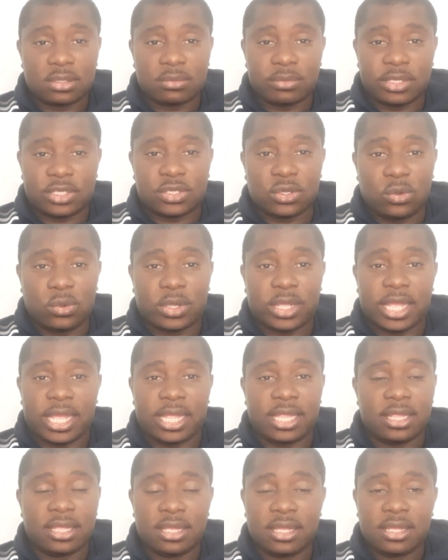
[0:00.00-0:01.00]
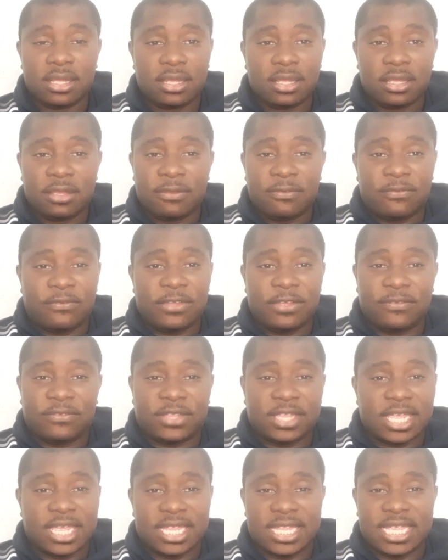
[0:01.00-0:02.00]
We're talking
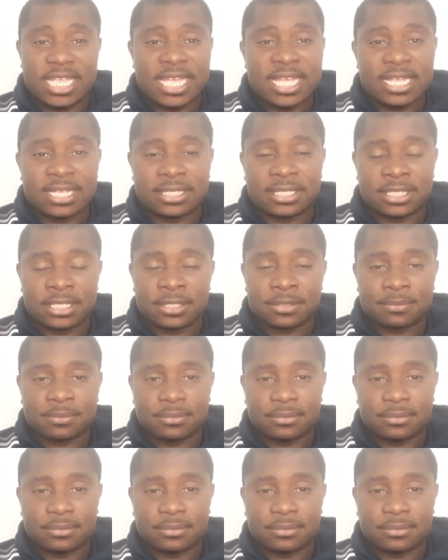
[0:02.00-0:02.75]
15 years.